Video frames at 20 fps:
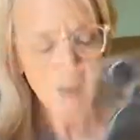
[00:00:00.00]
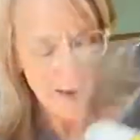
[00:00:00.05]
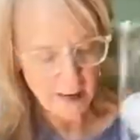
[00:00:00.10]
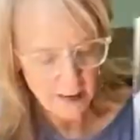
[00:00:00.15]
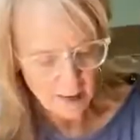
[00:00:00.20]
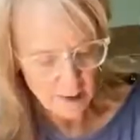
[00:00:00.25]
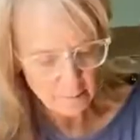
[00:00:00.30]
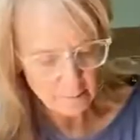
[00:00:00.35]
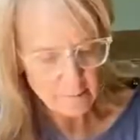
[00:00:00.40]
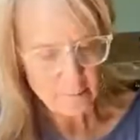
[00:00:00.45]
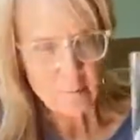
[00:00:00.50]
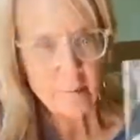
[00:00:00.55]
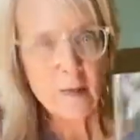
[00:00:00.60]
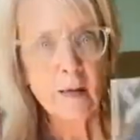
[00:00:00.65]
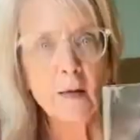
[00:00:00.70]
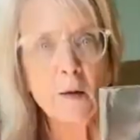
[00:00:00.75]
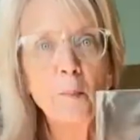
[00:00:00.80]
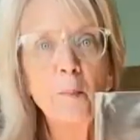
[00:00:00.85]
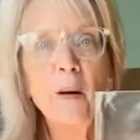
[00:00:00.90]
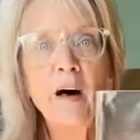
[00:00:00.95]

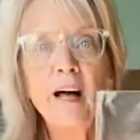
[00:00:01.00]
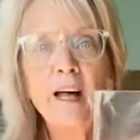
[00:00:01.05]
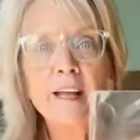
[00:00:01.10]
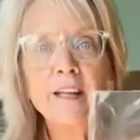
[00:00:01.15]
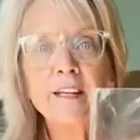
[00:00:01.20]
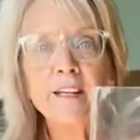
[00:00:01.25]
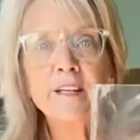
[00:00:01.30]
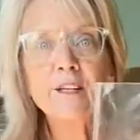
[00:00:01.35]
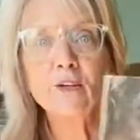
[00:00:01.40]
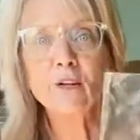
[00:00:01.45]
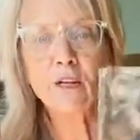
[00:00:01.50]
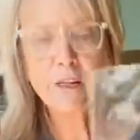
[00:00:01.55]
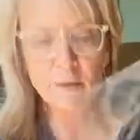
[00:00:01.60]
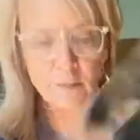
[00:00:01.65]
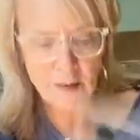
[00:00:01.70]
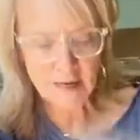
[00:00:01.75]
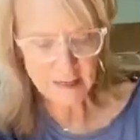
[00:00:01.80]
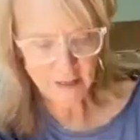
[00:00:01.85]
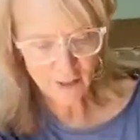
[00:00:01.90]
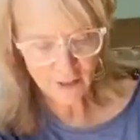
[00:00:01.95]
But you
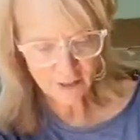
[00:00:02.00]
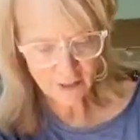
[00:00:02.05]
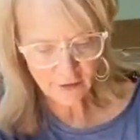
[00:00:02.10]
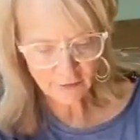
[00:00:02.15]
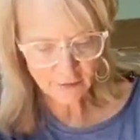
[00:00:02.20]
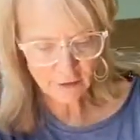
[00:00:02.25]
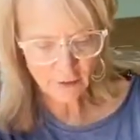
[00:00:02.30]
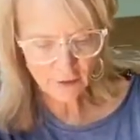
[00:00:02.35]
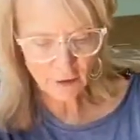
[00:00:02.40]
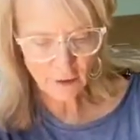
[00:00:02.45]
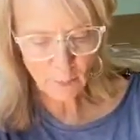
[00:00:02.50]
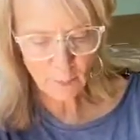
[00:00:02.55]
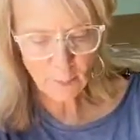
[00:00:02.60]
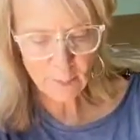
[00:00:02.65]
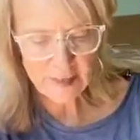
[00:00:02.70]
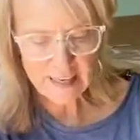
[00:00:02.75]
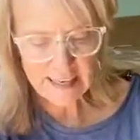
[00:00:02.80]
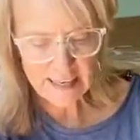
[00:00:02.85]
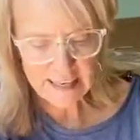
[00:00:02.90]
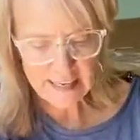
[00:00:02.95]
could make yourself a
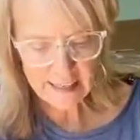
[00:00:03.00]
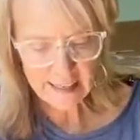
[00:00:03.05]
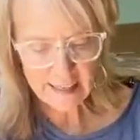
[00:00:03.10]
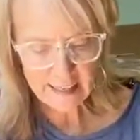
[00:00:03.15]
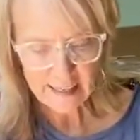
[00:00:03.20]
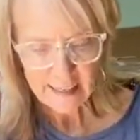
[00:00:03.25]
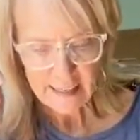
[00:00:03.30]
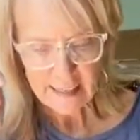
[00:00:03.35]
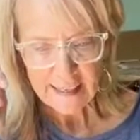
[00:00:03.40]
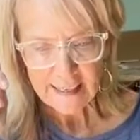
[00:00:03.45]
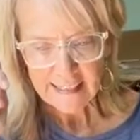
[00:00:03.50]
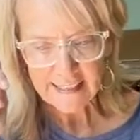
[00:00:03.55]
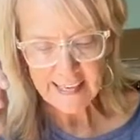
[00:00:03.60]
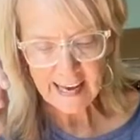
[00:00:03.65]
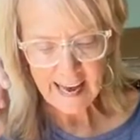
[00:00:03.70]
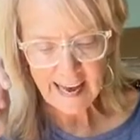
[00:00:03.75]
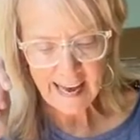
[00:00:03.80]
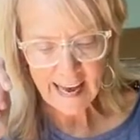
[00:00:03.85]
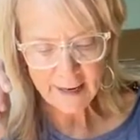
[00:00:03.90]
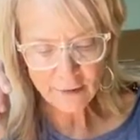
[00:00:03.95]
little bead
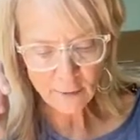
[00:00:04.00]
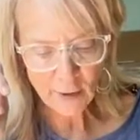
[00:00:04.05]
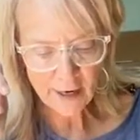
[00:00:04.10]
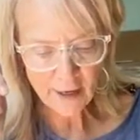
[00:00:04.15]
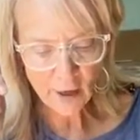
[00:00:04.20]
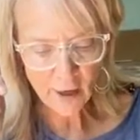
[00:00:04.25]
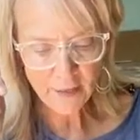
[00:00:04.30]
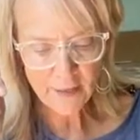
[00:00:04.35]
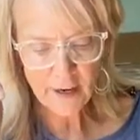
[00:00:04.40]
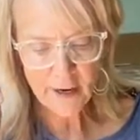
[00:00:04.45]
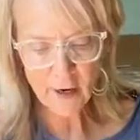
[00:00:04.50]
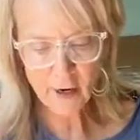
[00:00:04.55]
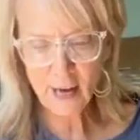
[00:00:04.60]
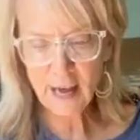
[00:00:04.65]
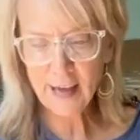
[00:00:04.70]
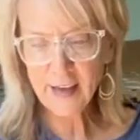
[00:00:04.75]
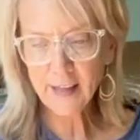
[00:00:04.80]
to add right on there.